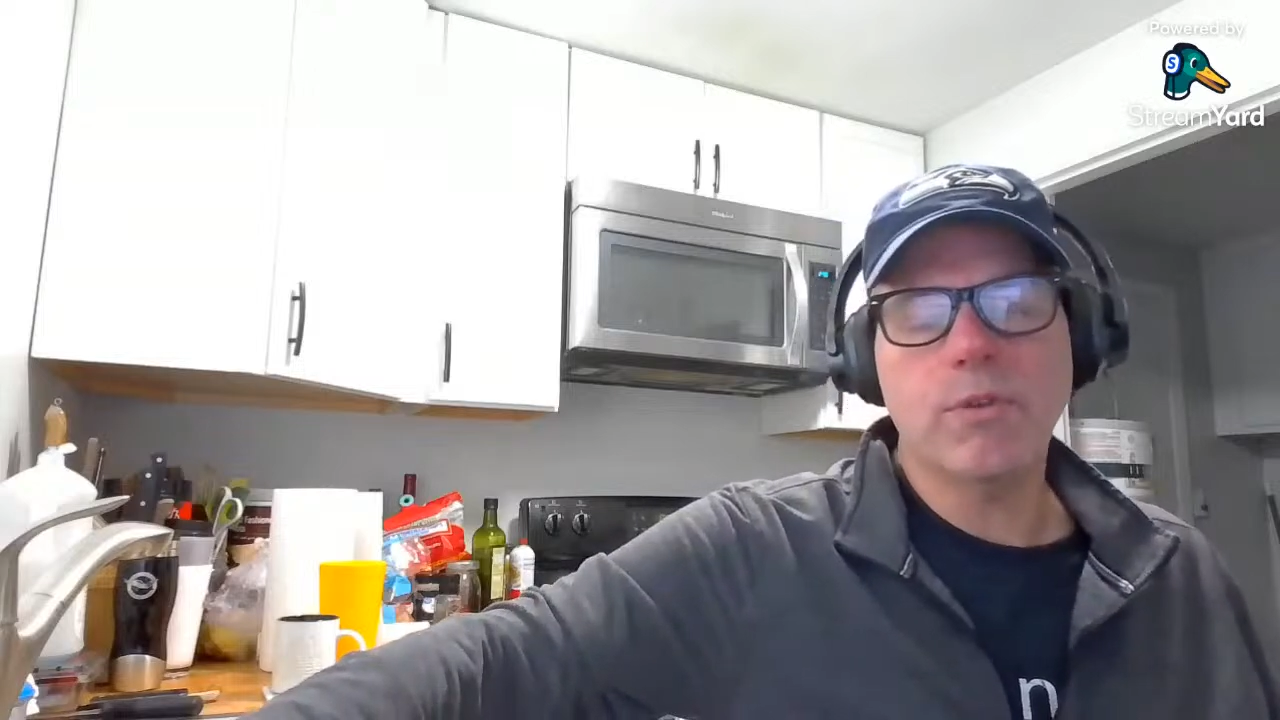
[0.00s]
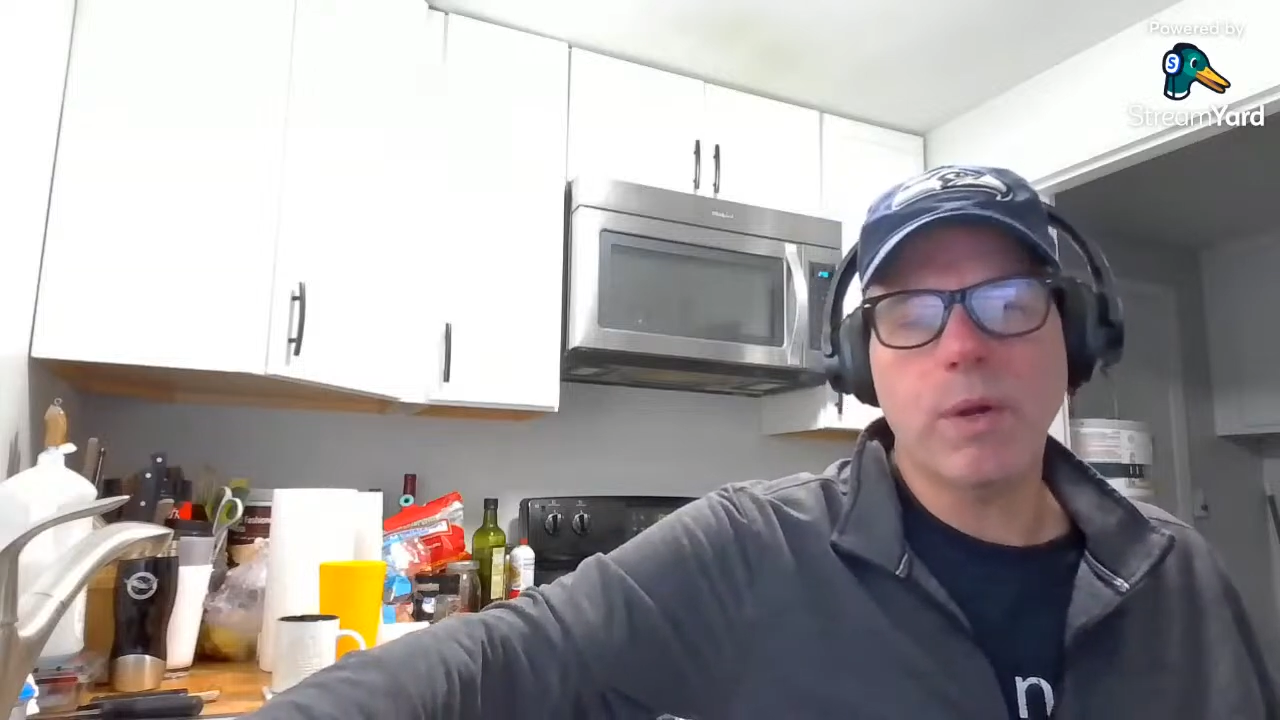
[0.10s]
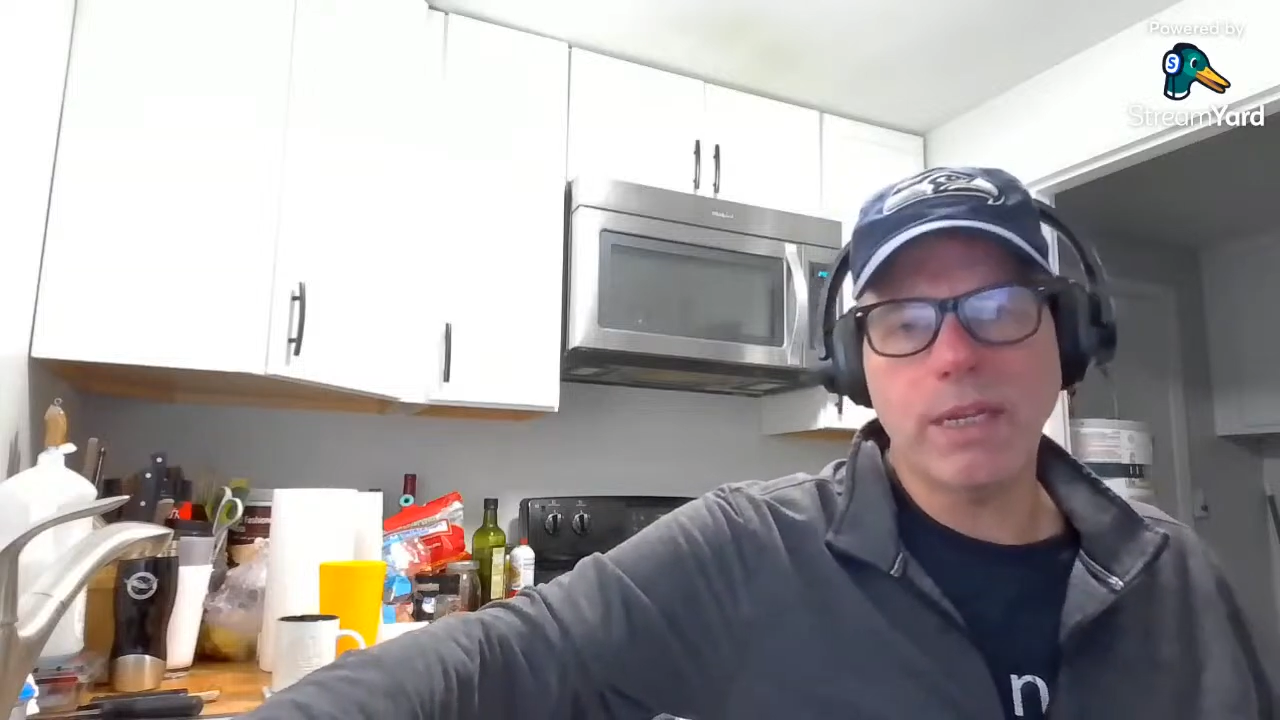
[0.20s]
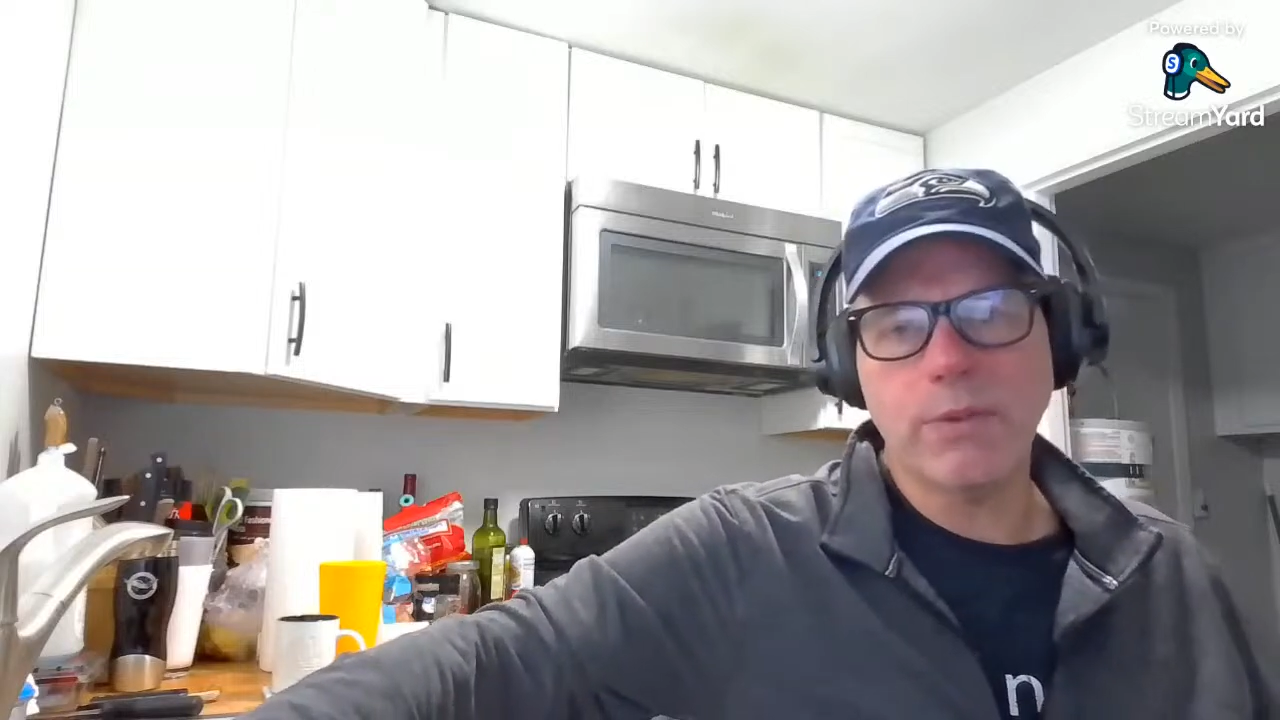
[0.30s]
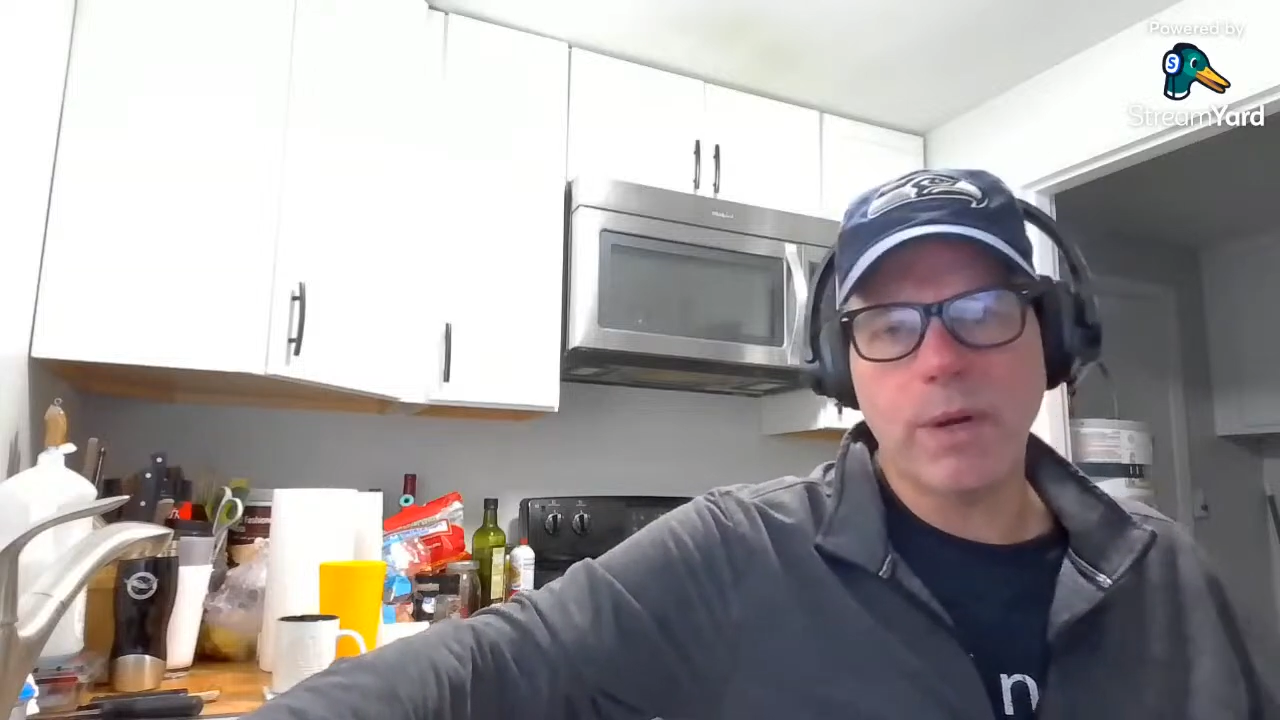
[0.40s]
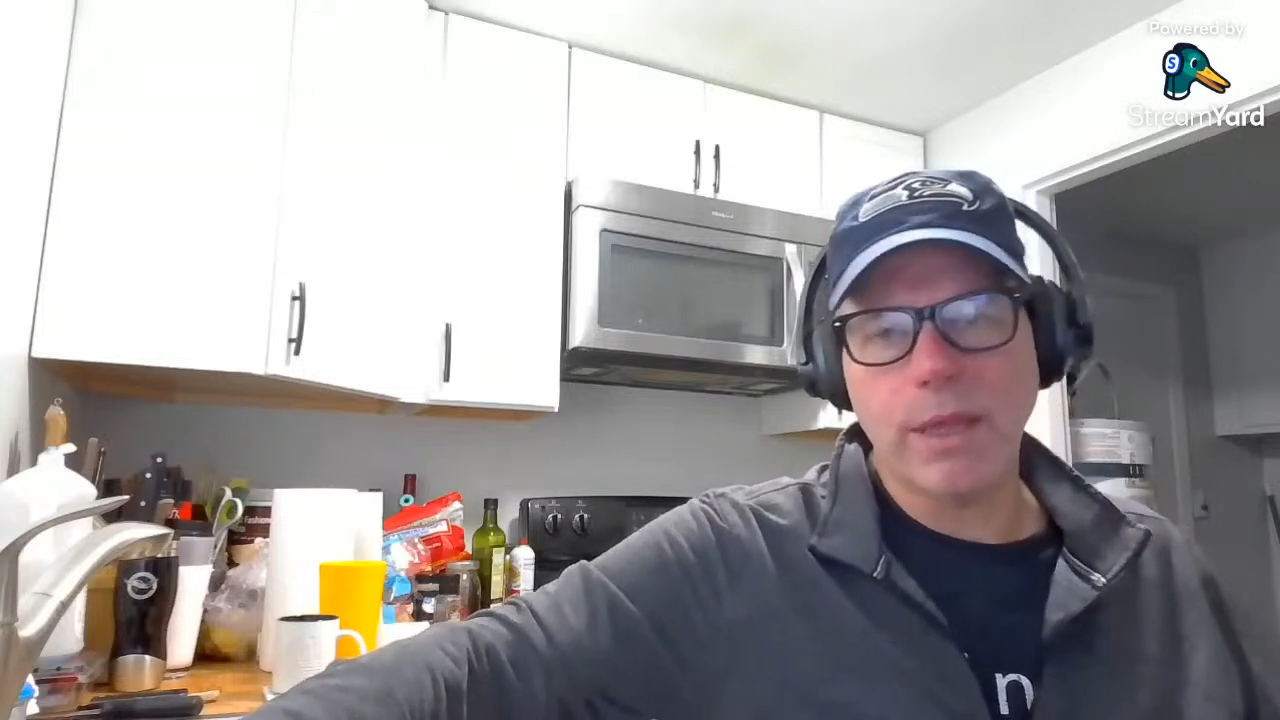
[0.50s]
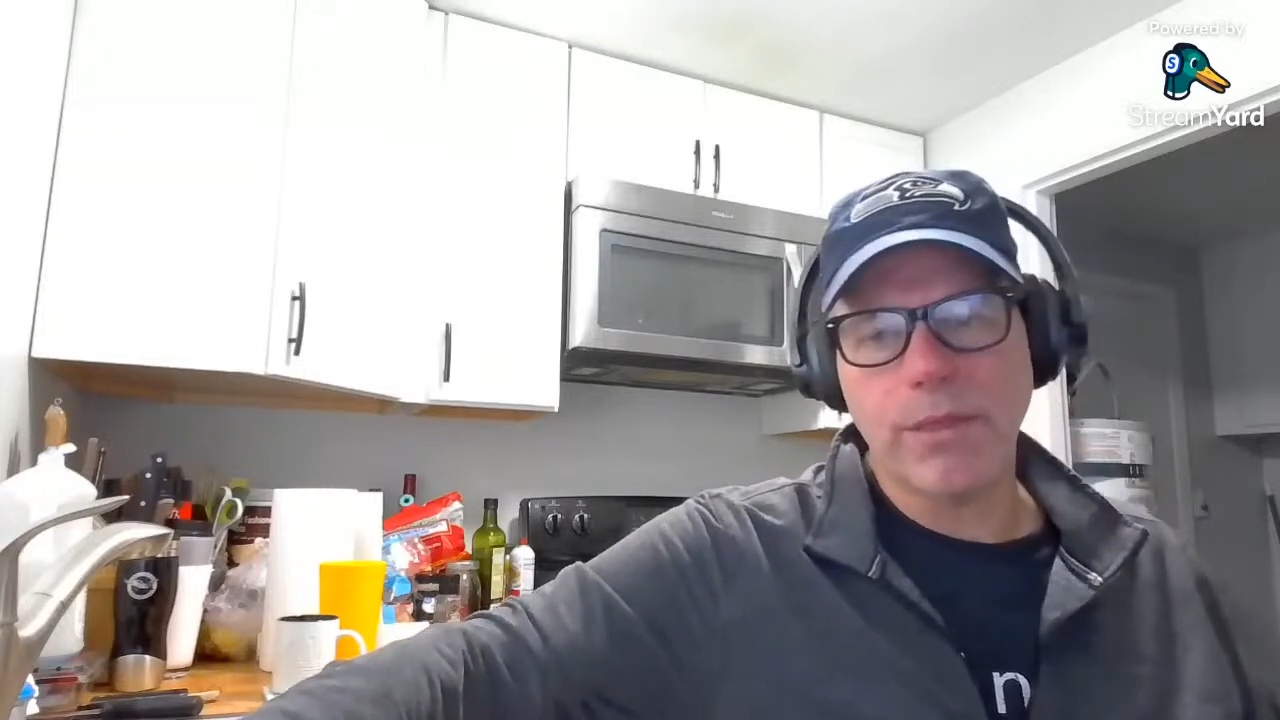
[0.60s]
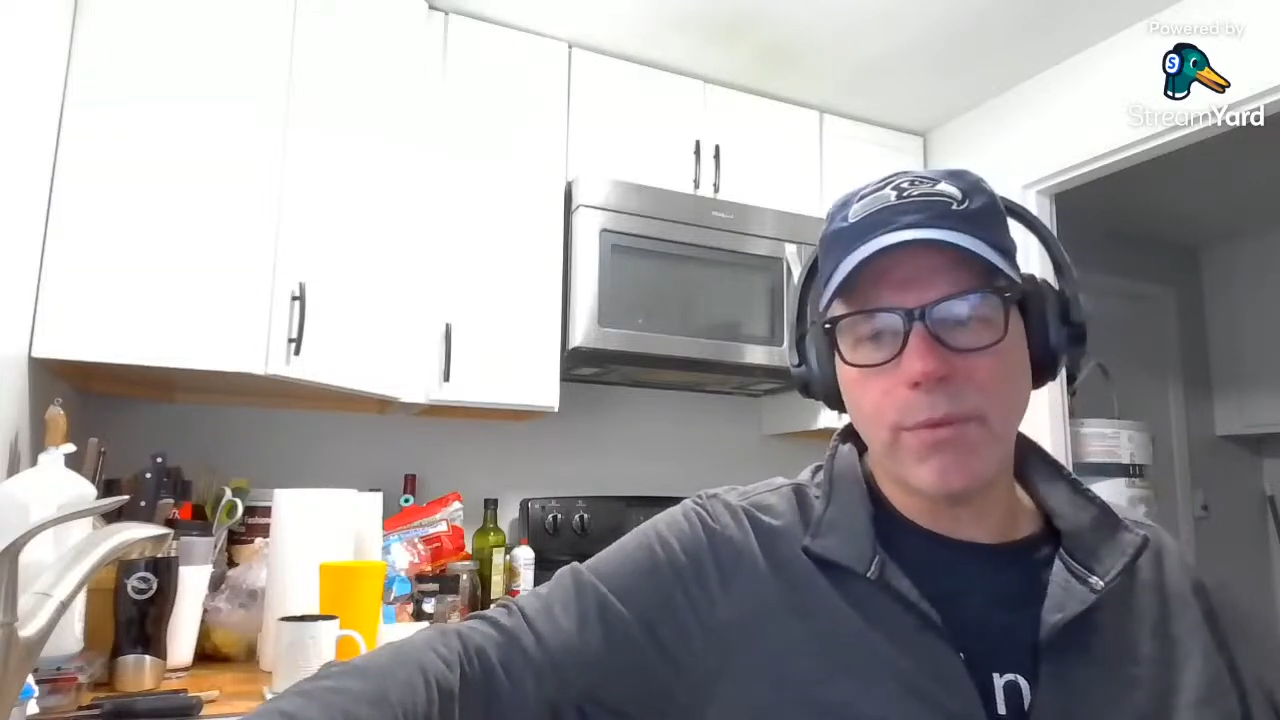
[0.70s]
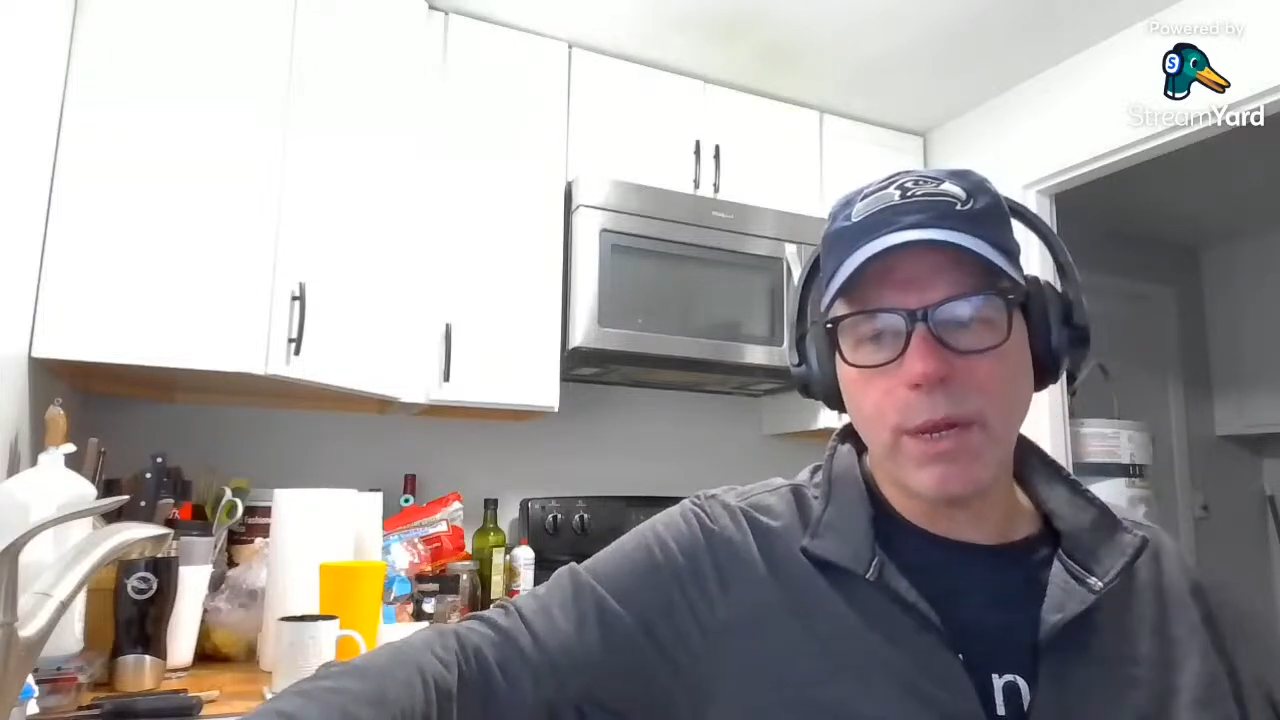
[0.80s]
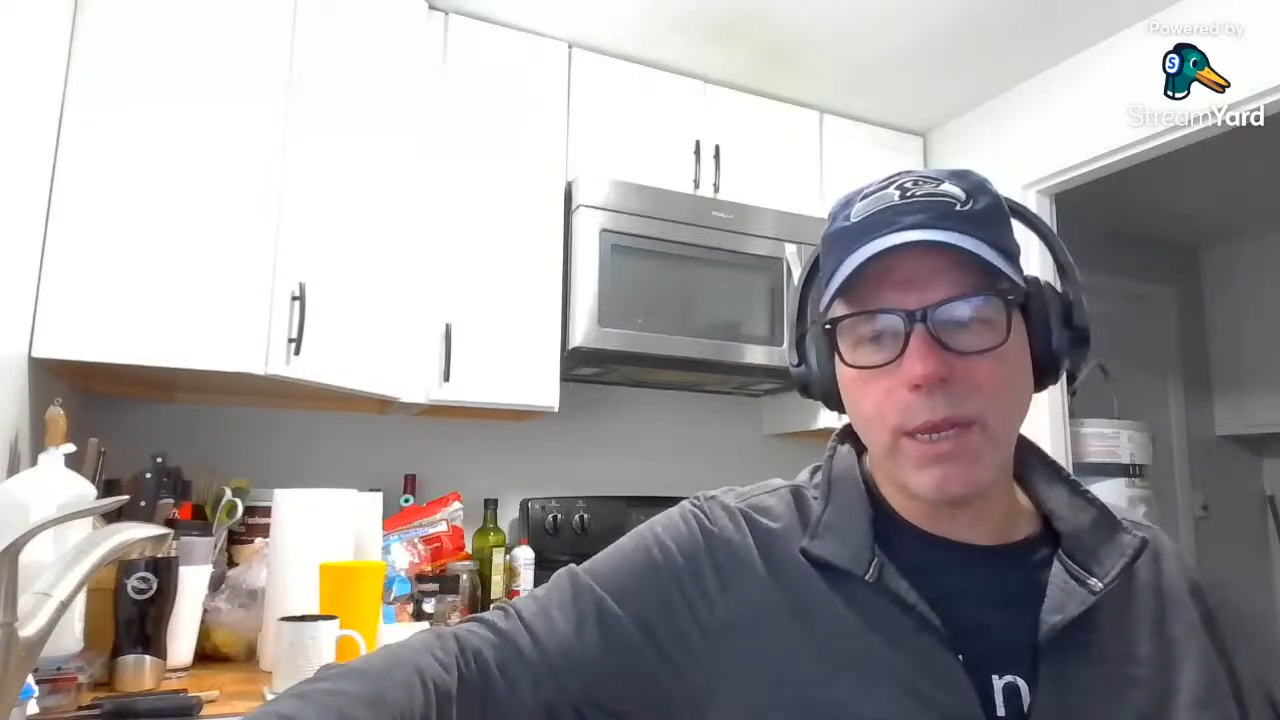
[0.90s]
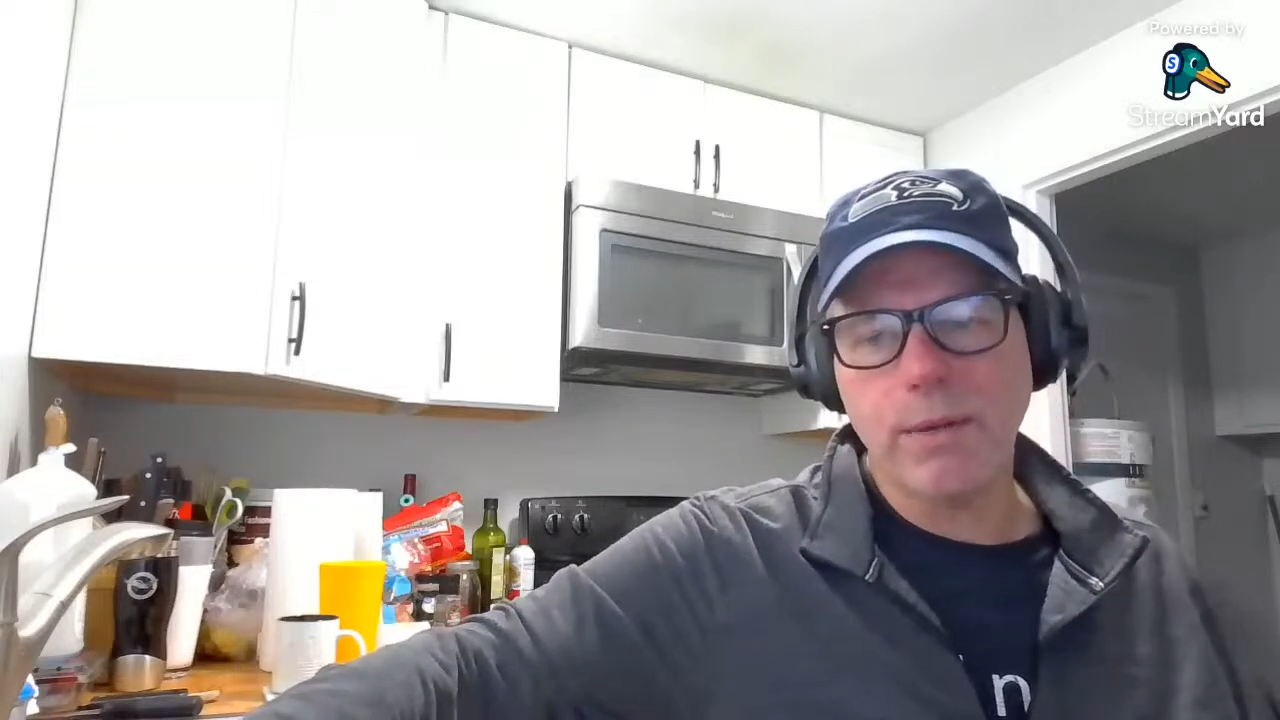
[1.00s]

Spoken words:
2023,